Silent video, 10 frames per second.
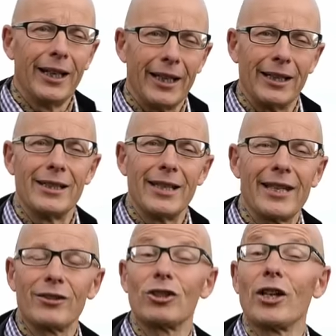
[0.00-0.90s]
And
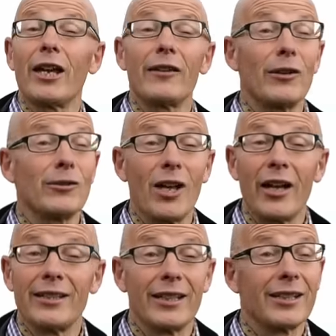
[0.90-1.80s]
let's share those
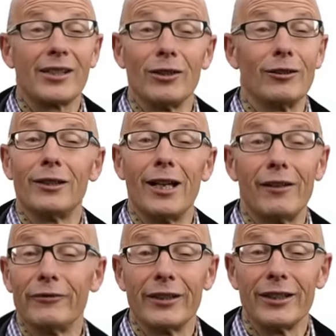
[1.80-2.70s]
ideas and not
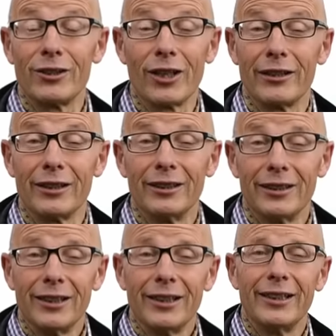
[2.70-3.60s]
laugh at each other.
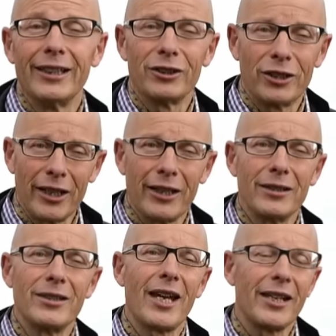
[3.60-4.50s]
Let's share
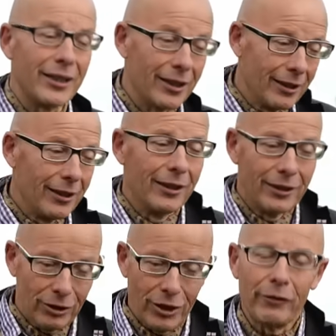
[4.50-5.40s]
and take,
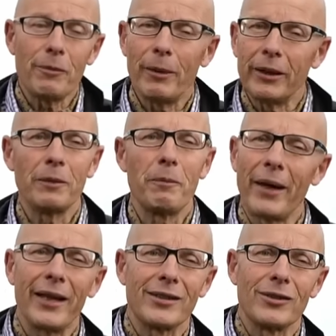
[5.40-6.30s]
cherry pick the
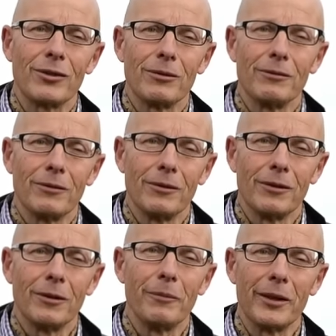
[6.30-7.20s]
best
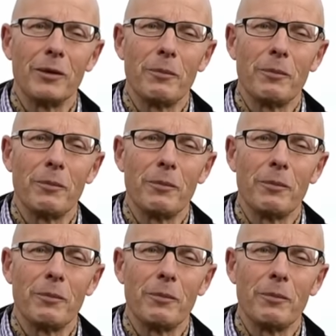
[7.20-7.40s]
and make